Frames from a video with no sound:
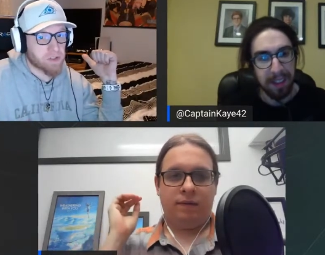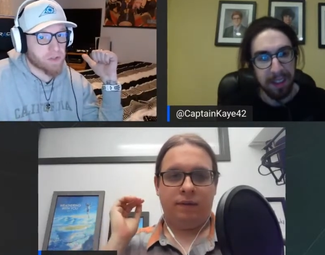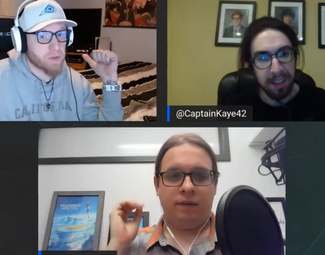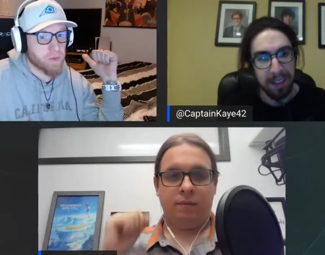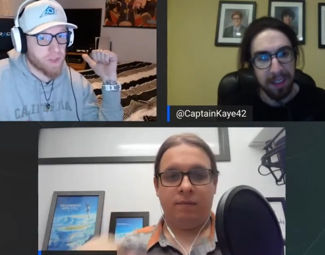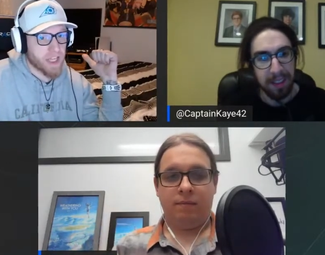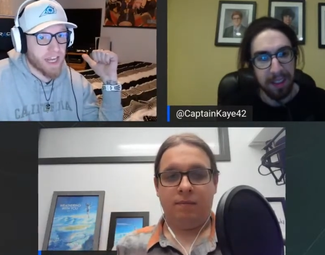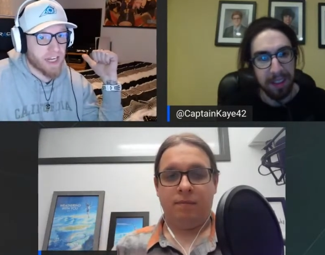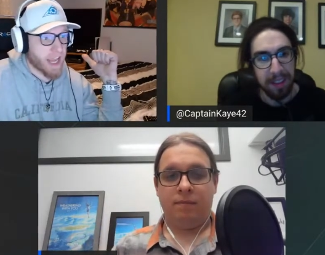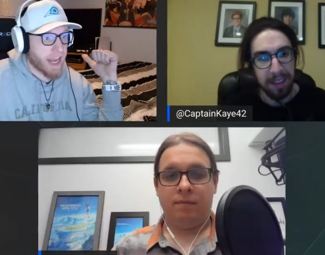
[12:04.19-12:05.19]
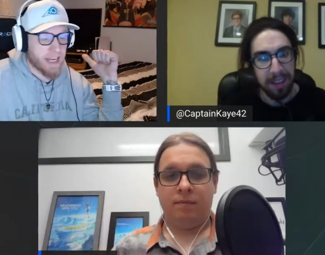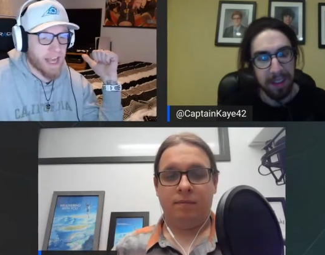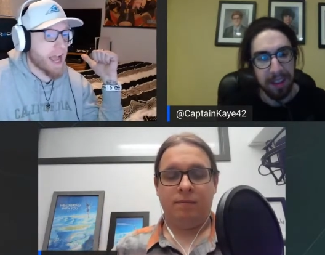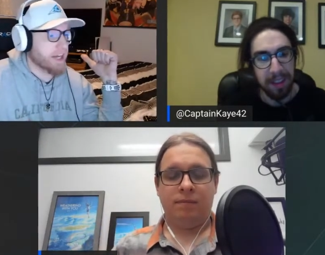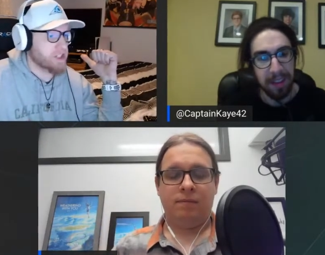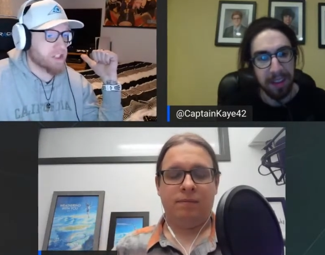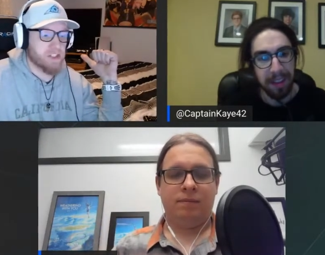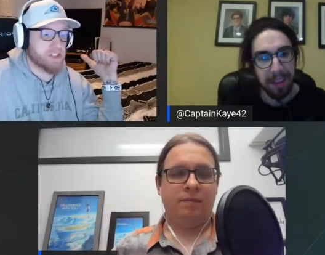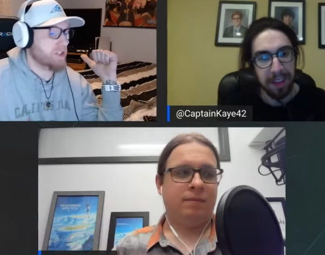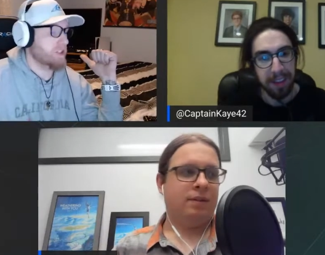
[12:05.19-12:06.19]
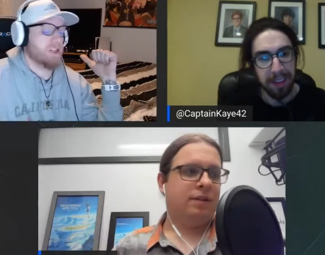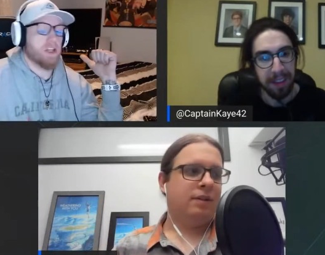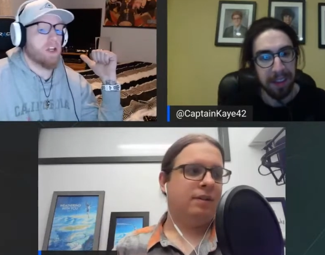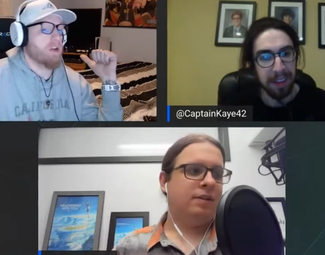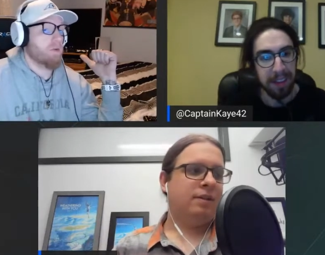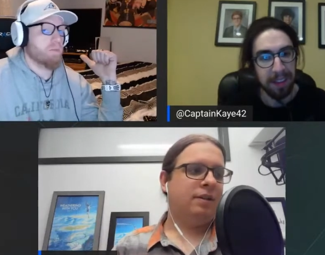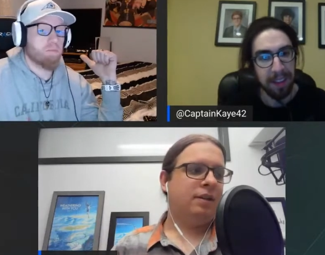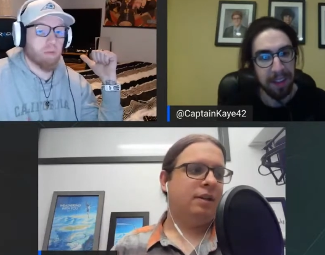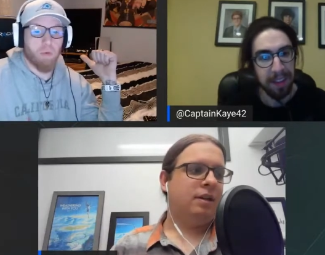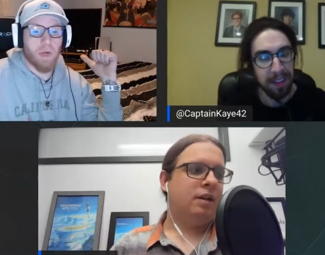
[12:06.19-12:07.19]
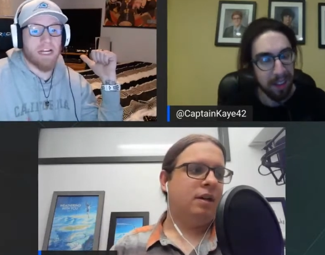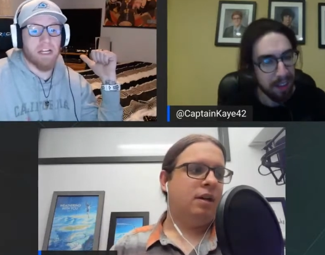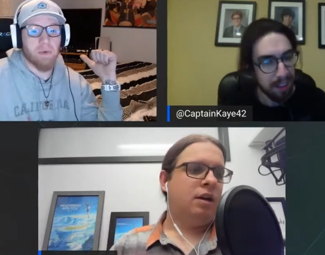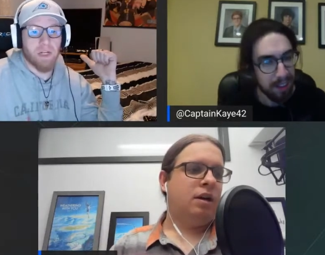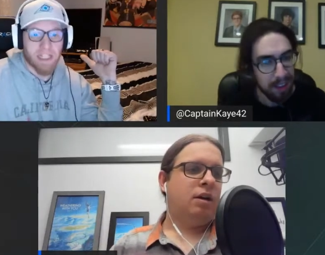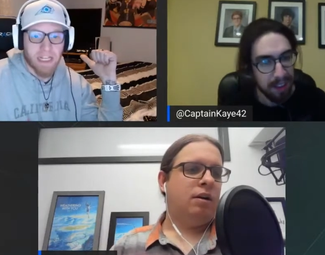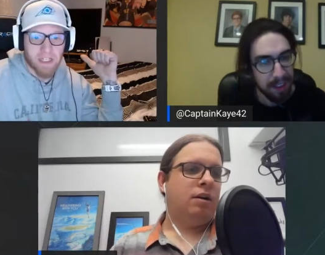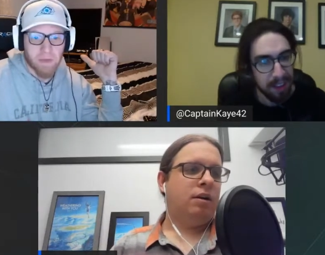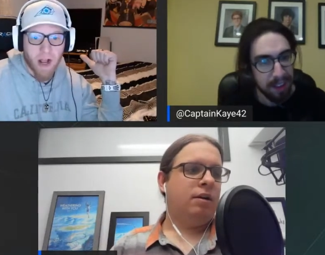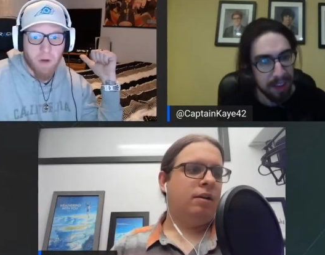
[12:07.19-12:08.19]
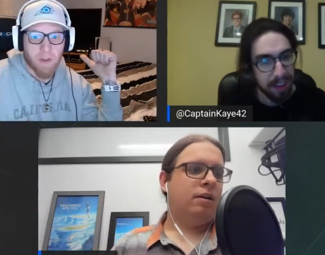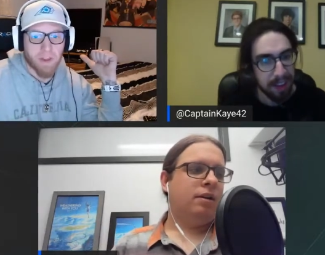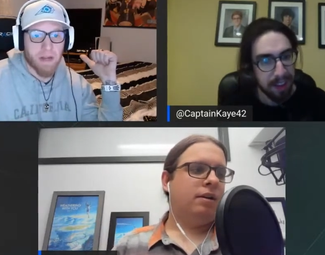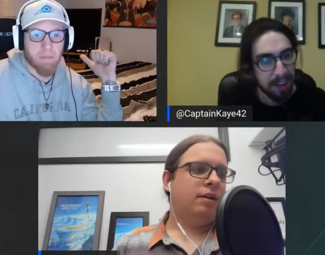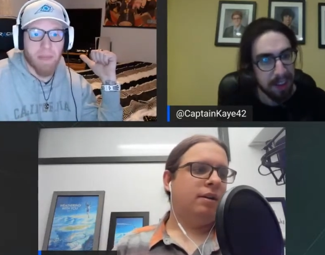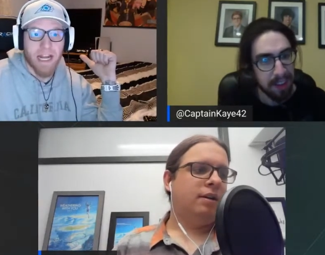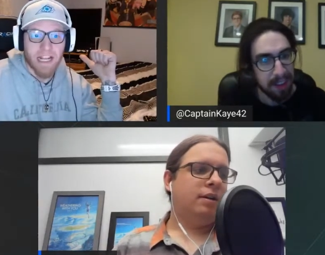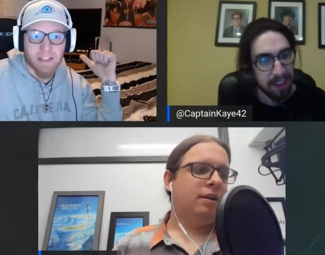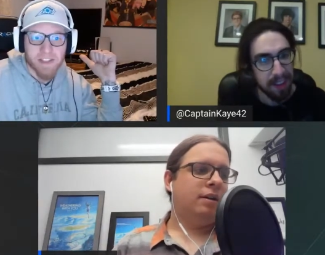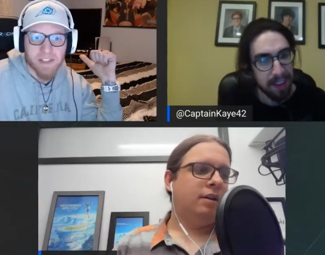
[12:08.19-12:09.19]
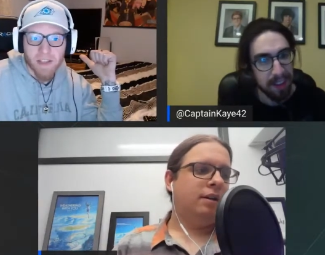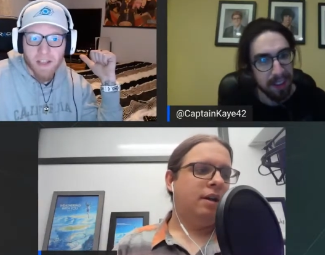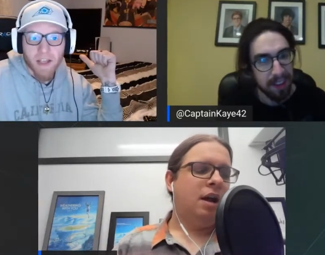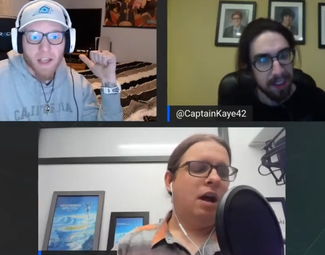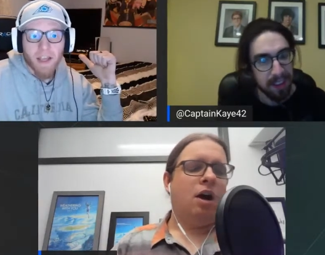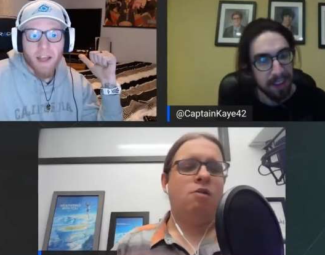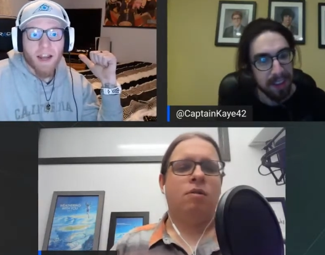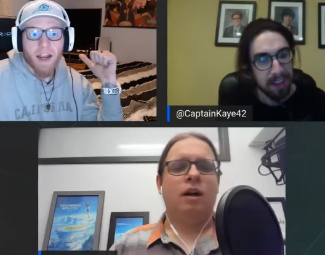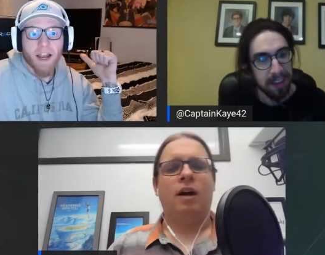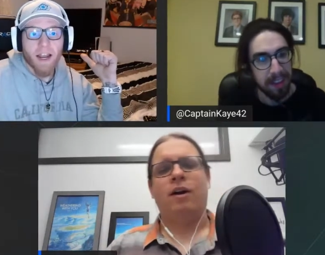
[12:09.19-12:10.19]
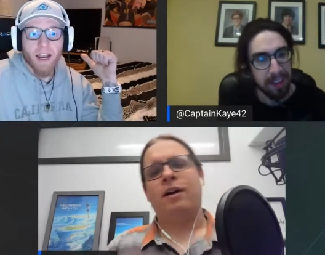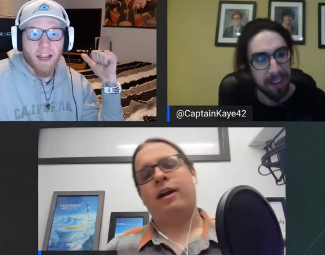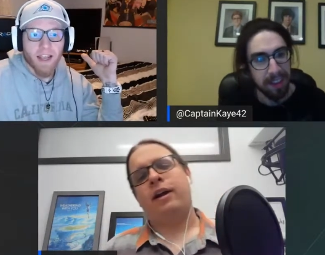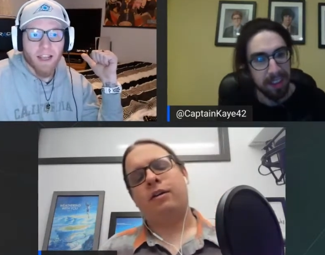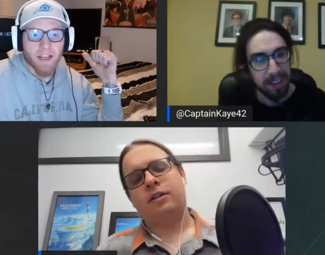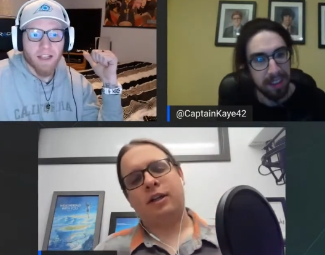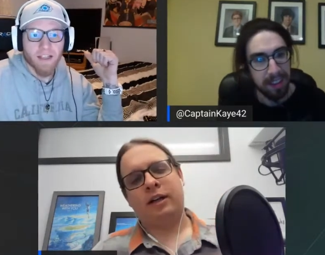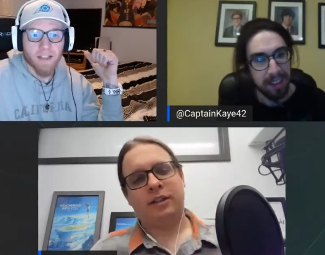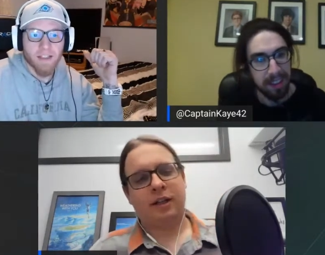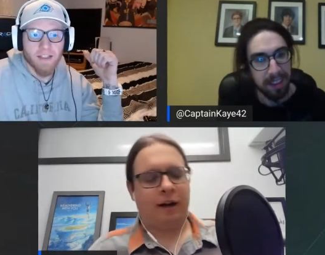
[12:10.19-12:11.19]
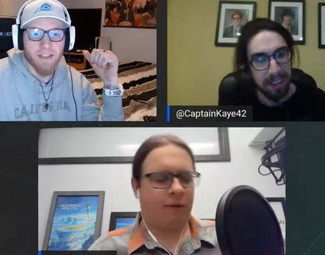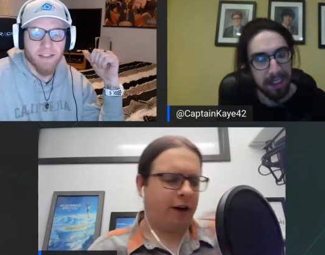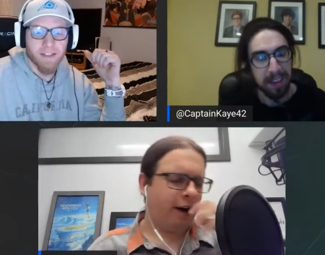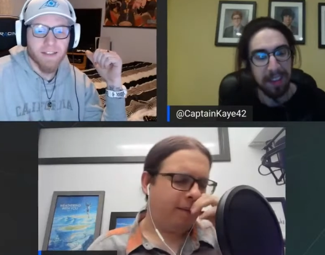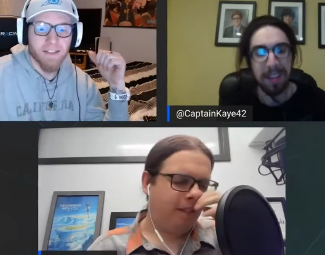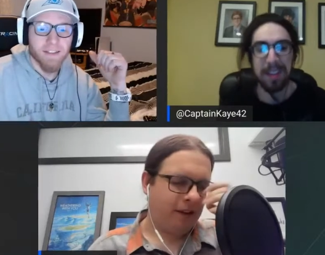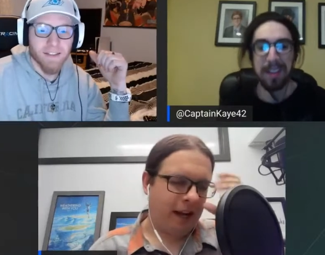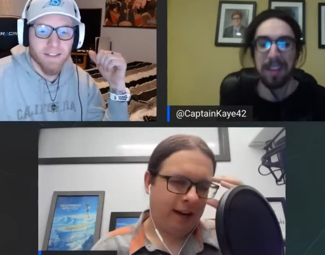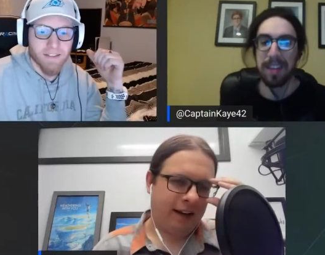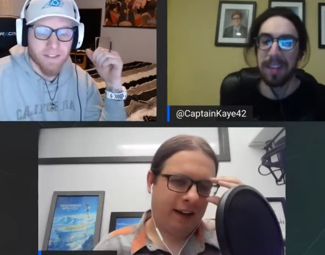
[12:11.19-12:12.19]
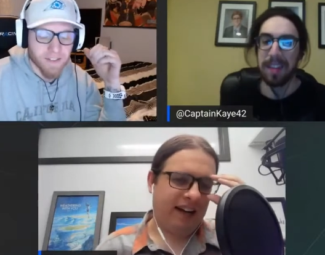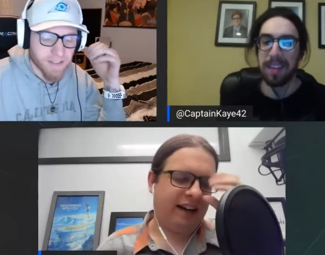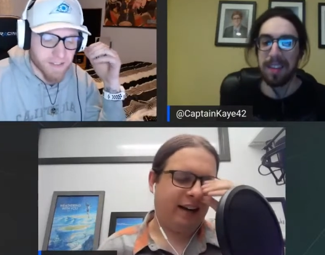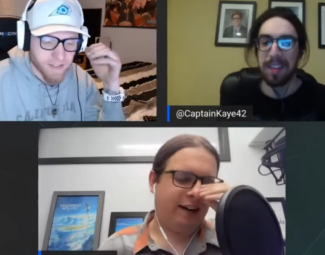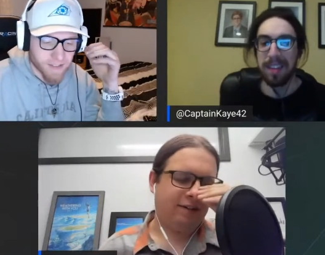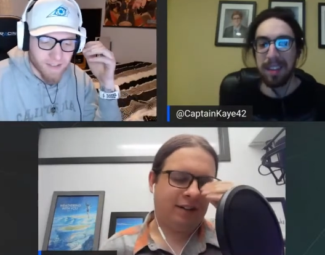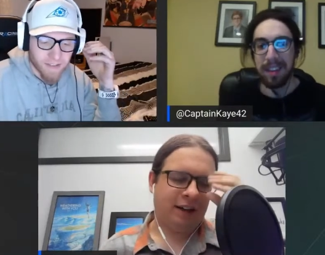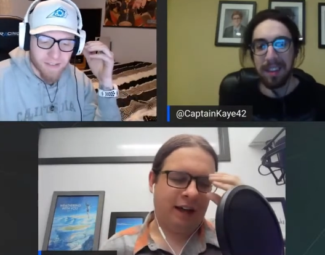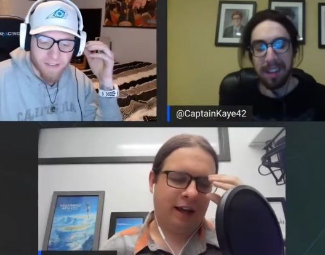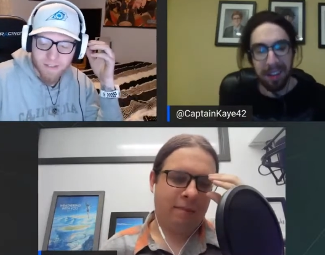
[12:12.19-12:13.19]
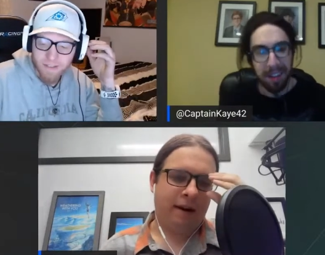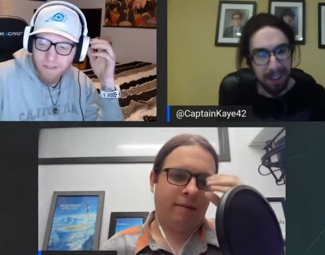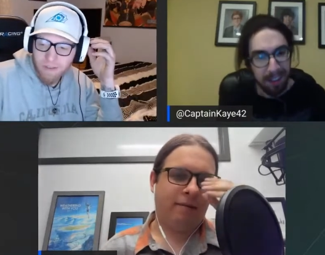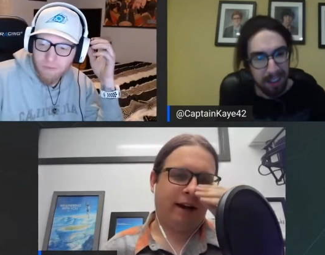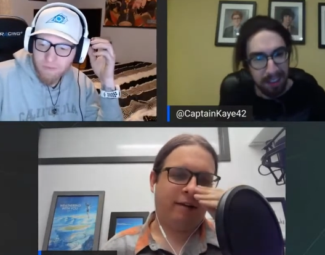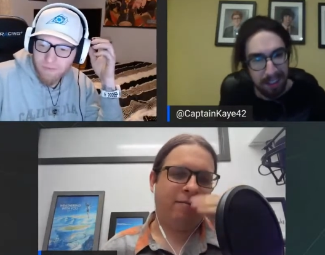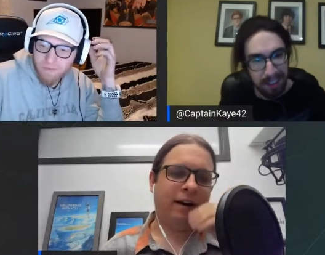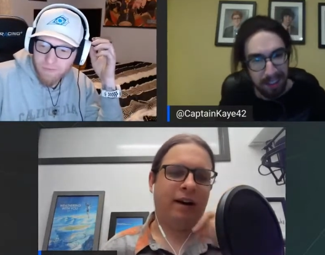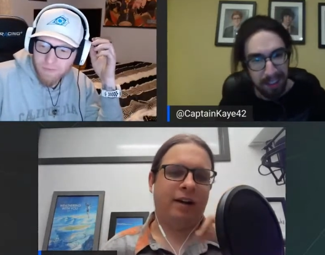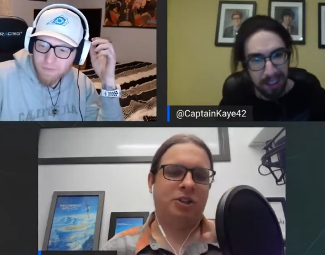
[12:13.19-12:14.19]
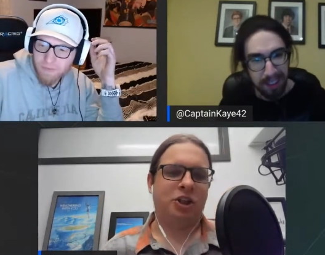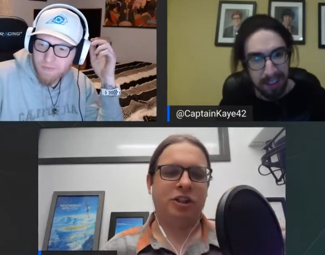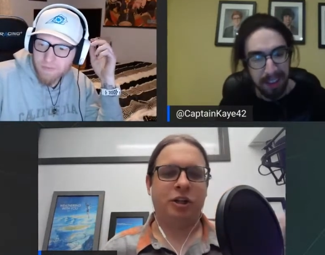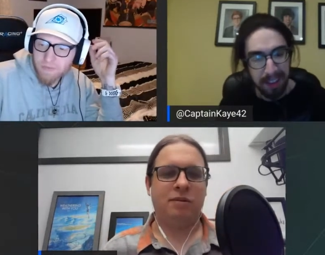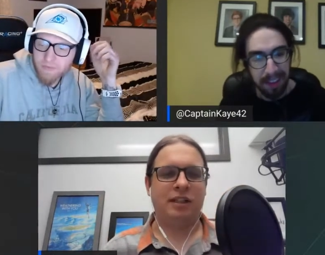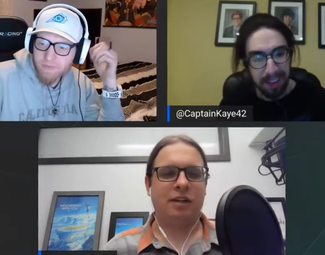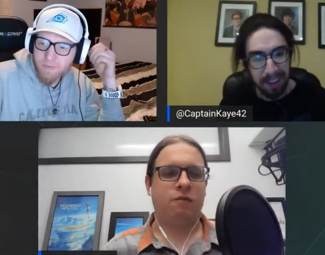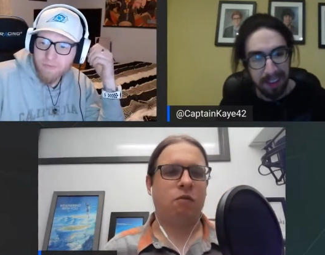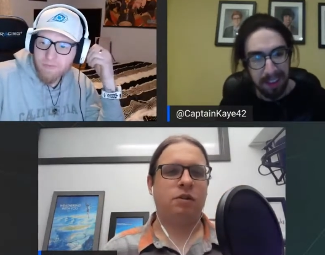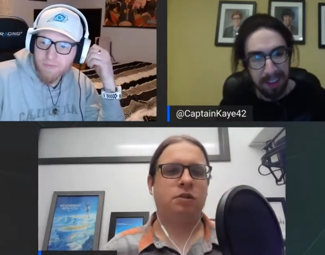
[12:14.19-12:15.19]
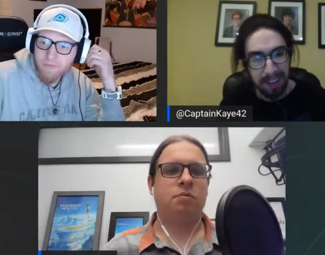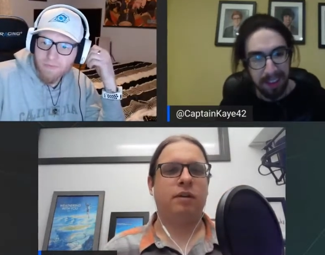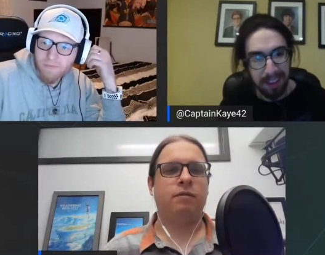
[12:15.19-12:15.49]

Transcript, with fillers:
Speaker 1: true thing and not just berate you and kick you out within minutes.
Speaker 2: Oh, oh, eh, eh, here's here's something I forgot that that kind of hit me like when Shinji was in the forest